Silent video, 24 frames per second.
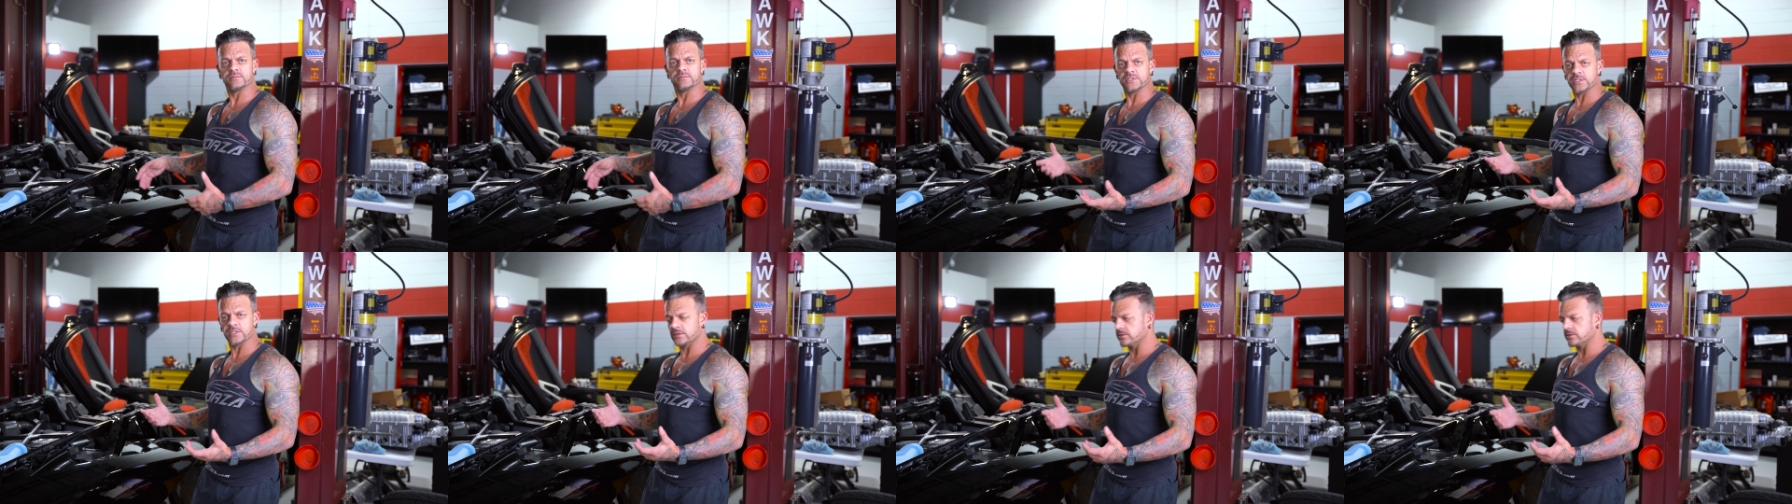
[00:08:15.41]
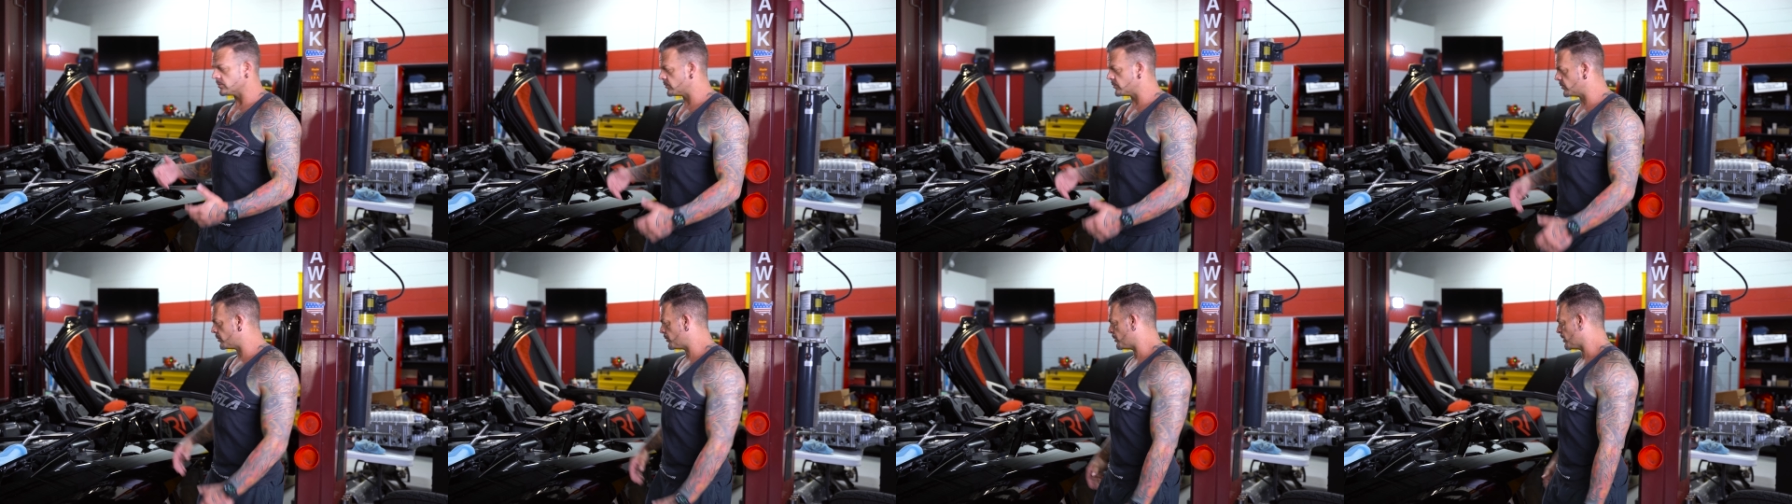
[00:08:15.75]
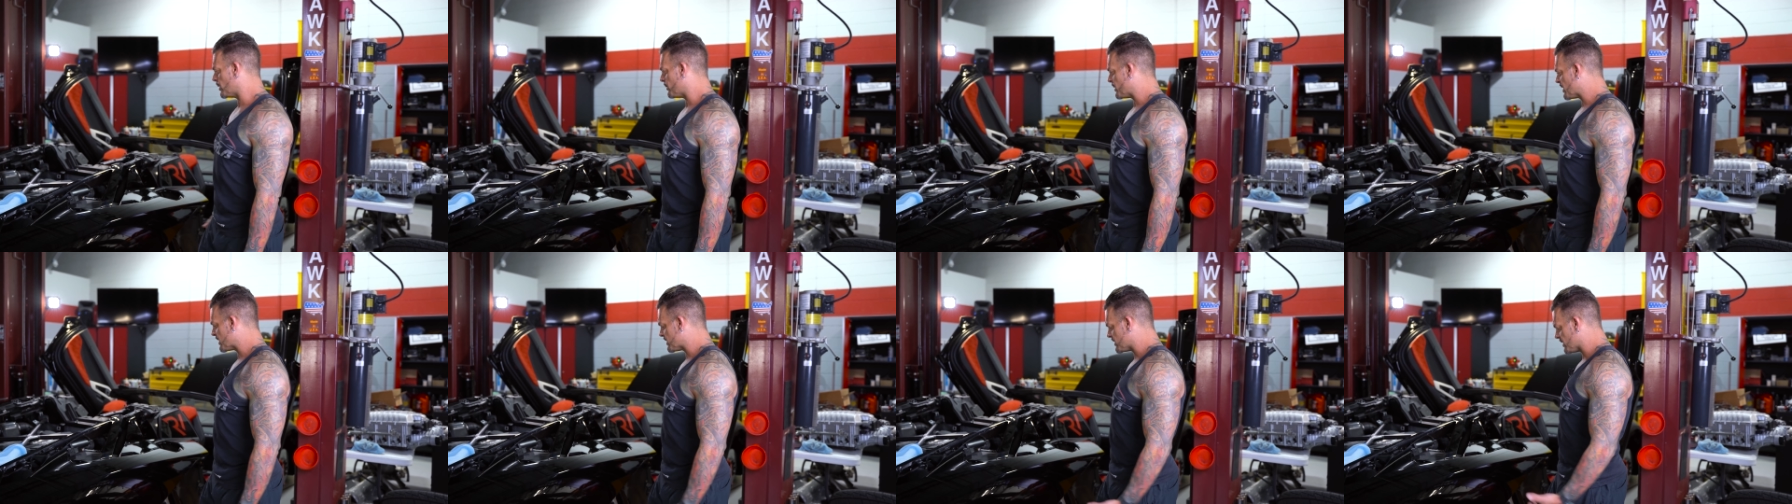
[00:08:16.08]
So put
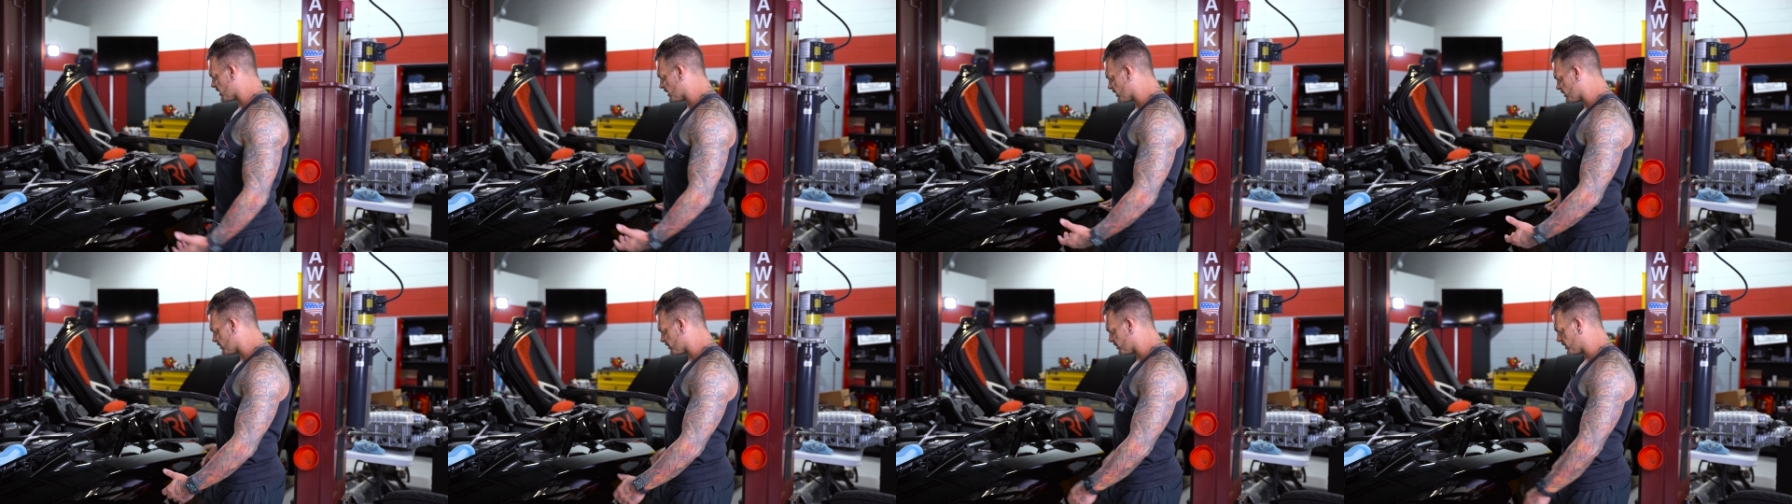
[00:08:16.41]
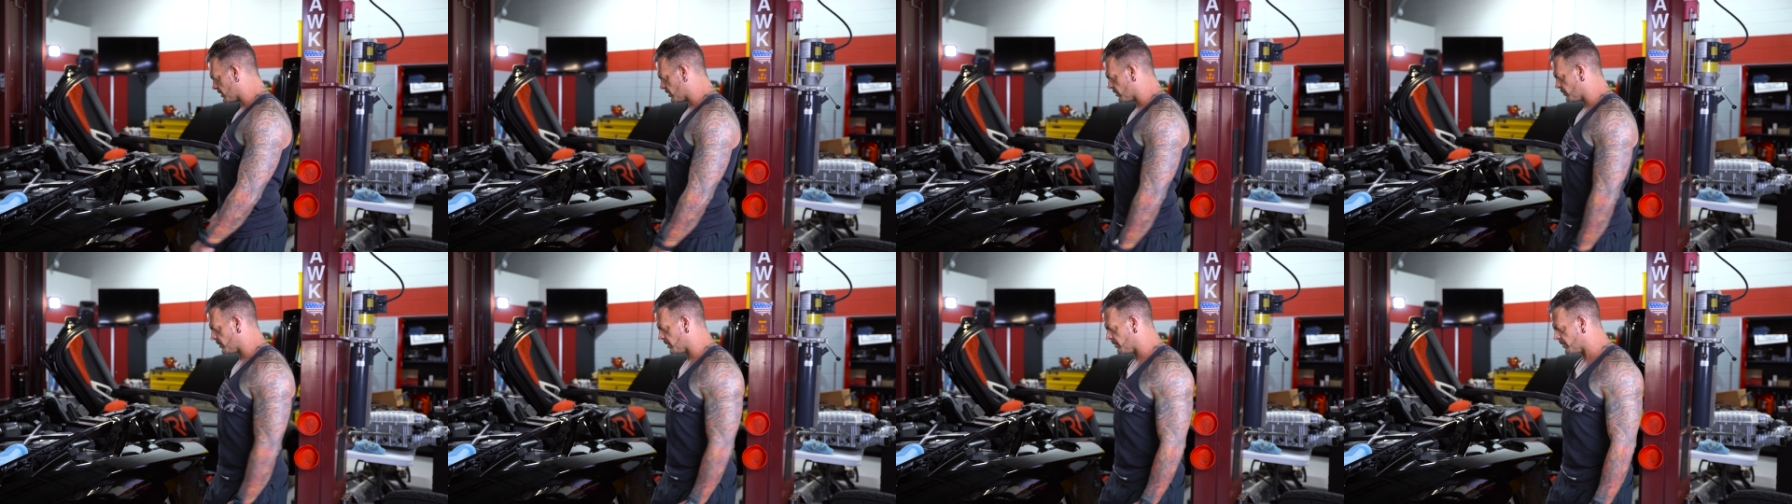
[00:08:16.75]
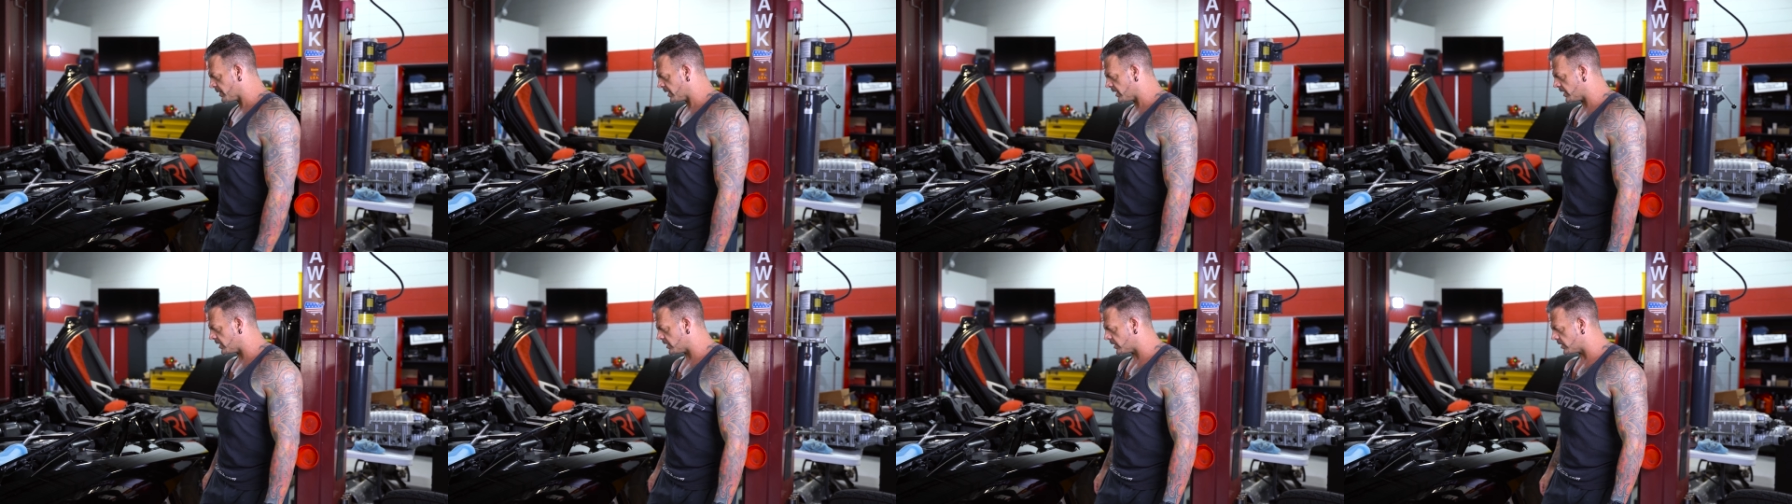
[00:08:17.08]
it back together and then it'll be
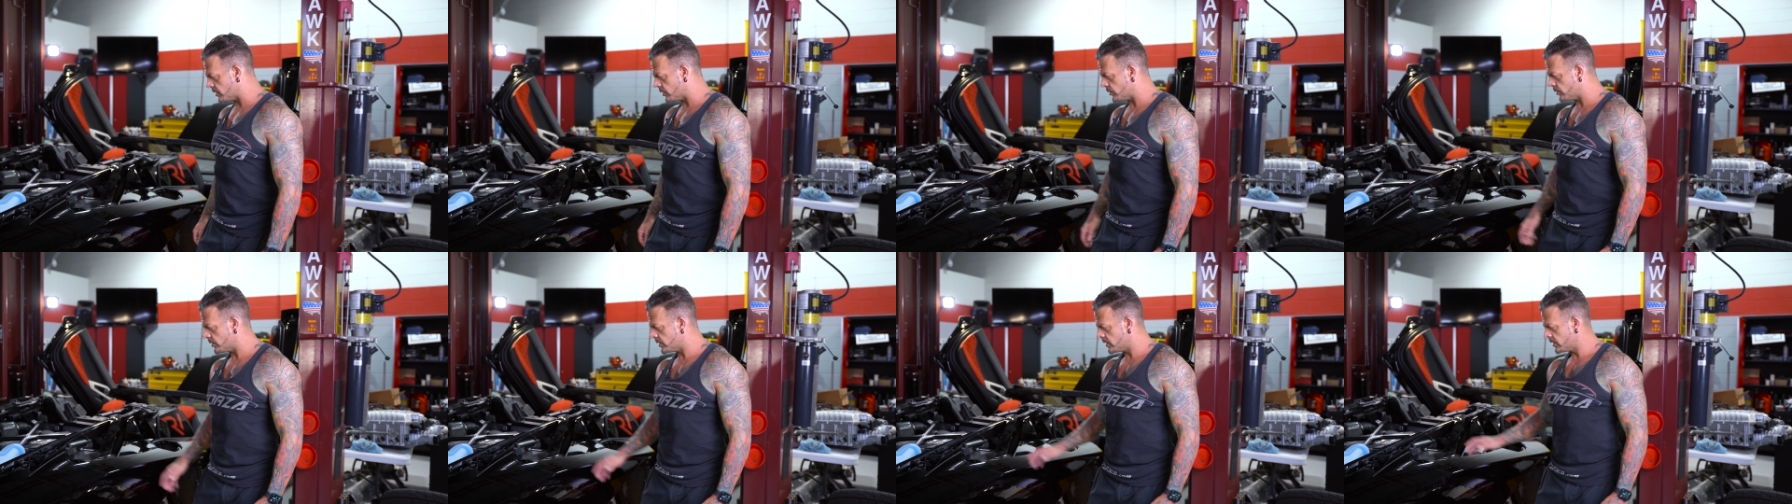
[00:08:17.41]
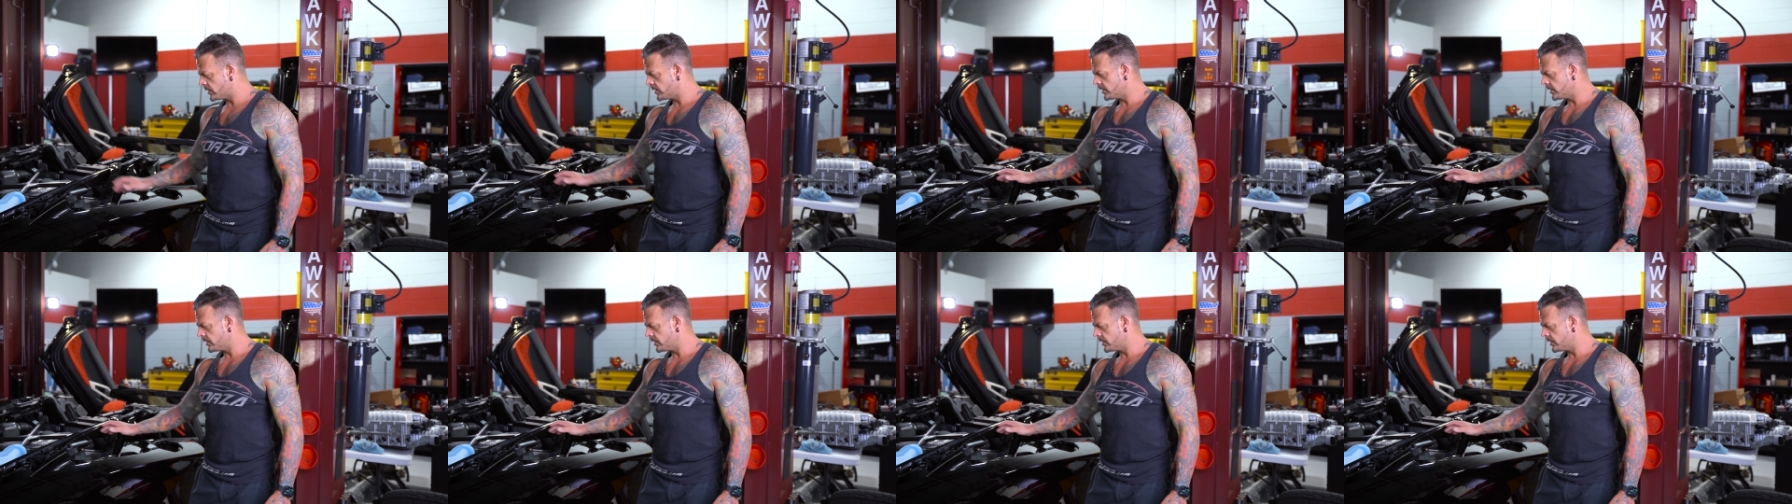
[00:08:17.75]
ready to go